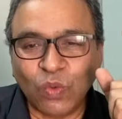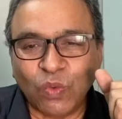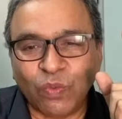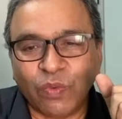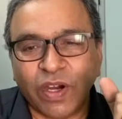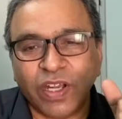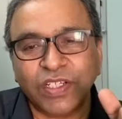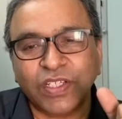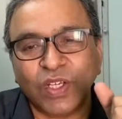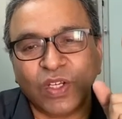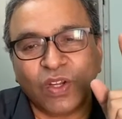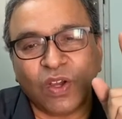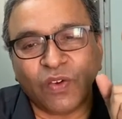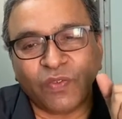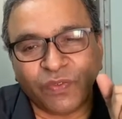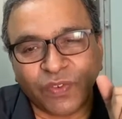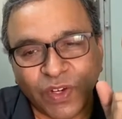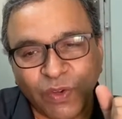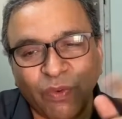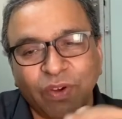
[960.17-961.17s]
version
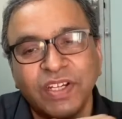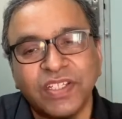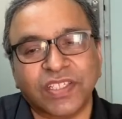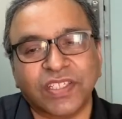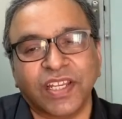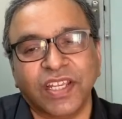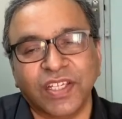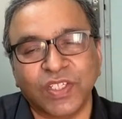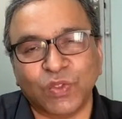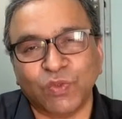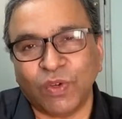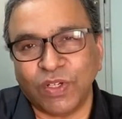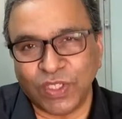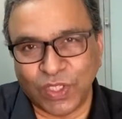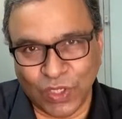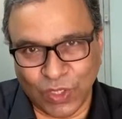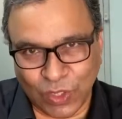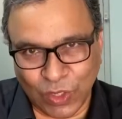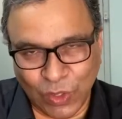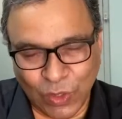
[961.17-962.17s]
of reverse race was
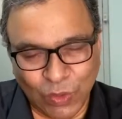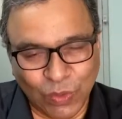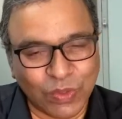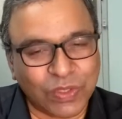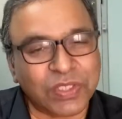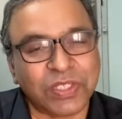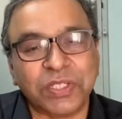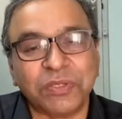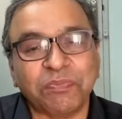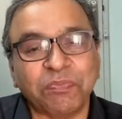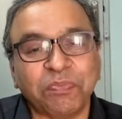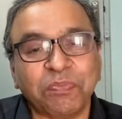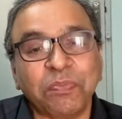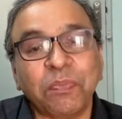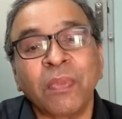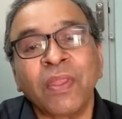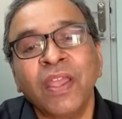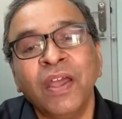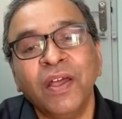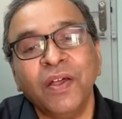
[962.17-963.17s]
introduced.
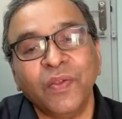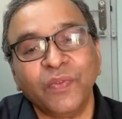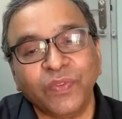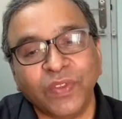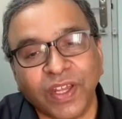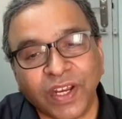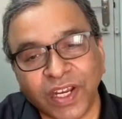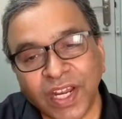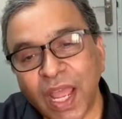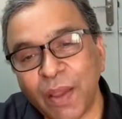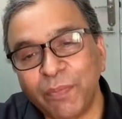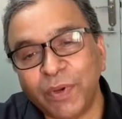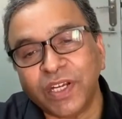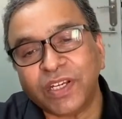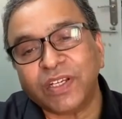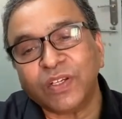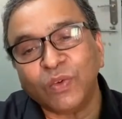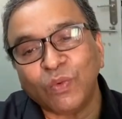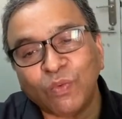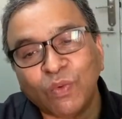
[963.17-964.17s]
The rabbit
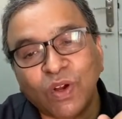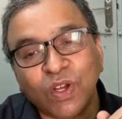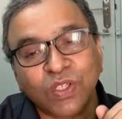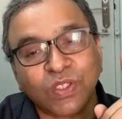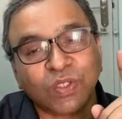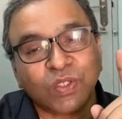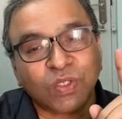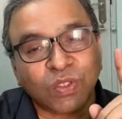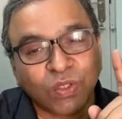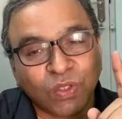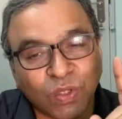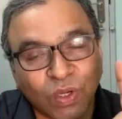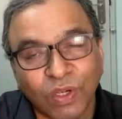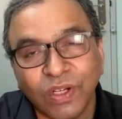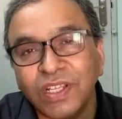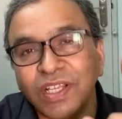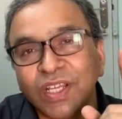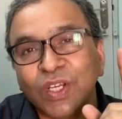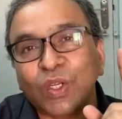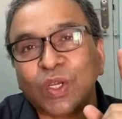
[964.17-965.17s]
was
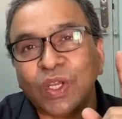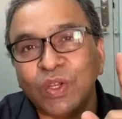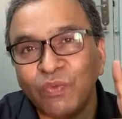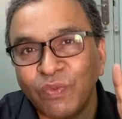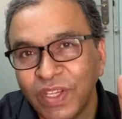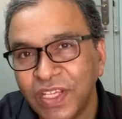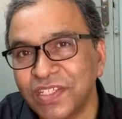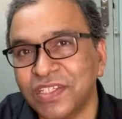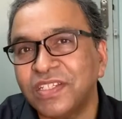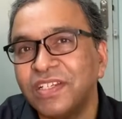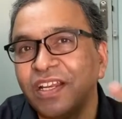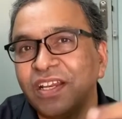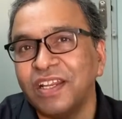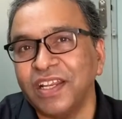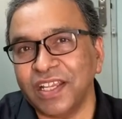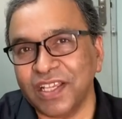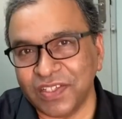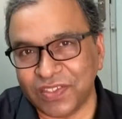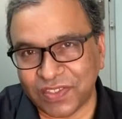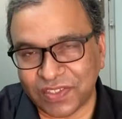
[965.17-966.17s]
good in conventional
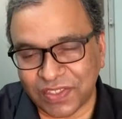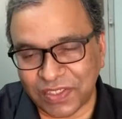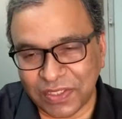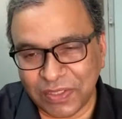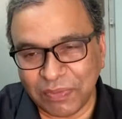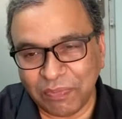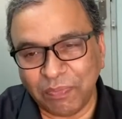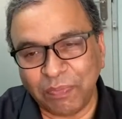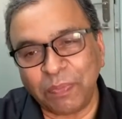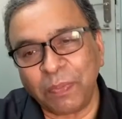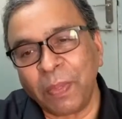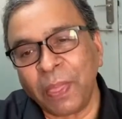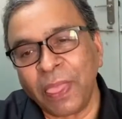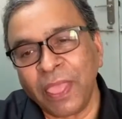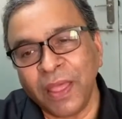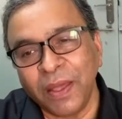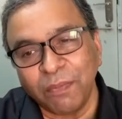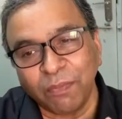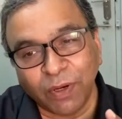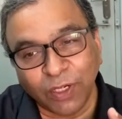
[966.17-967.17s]
race,
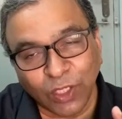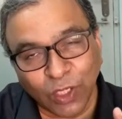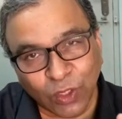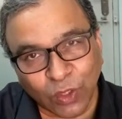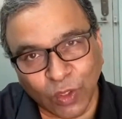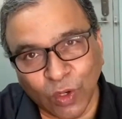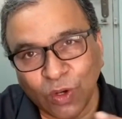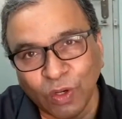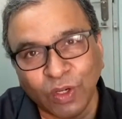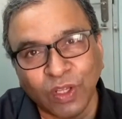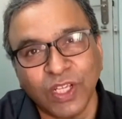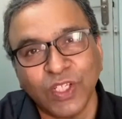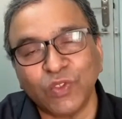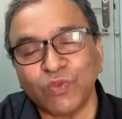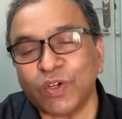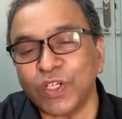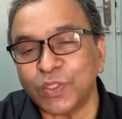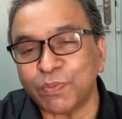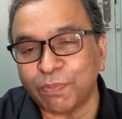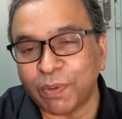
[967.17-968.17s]
but the tortoise
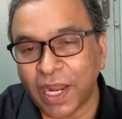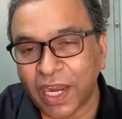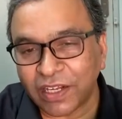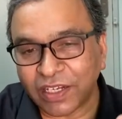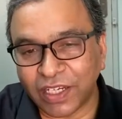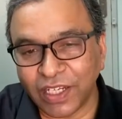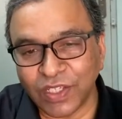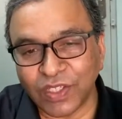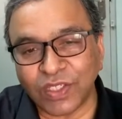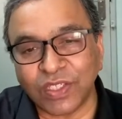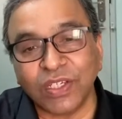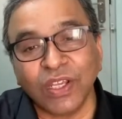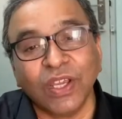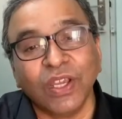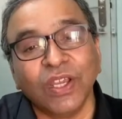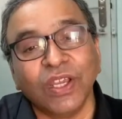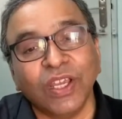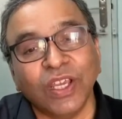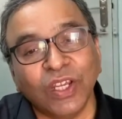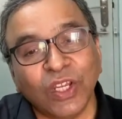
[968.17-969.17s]
was practiced
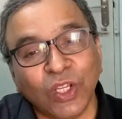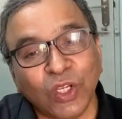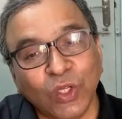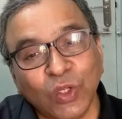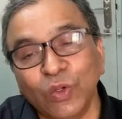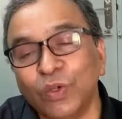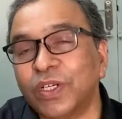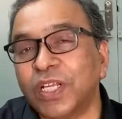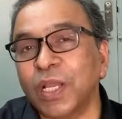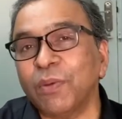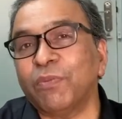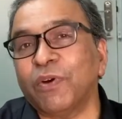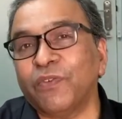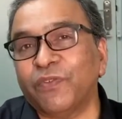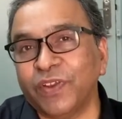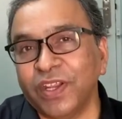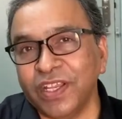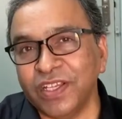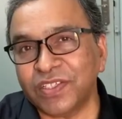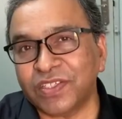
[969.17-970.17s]
in a new type of
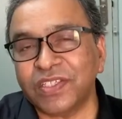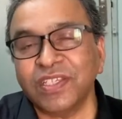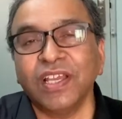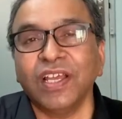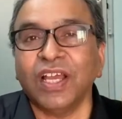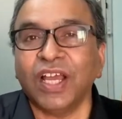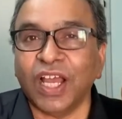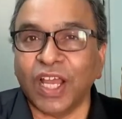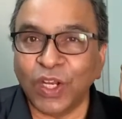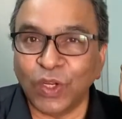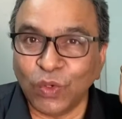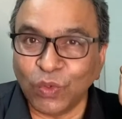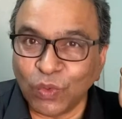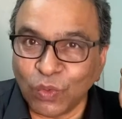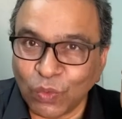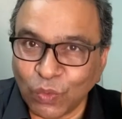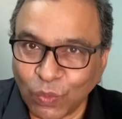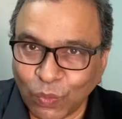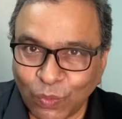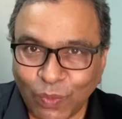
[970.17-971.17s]
race and
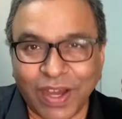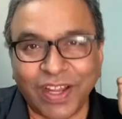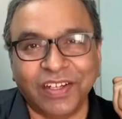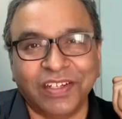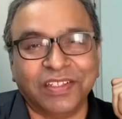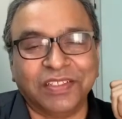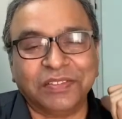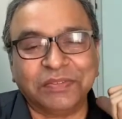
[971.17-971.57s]
won.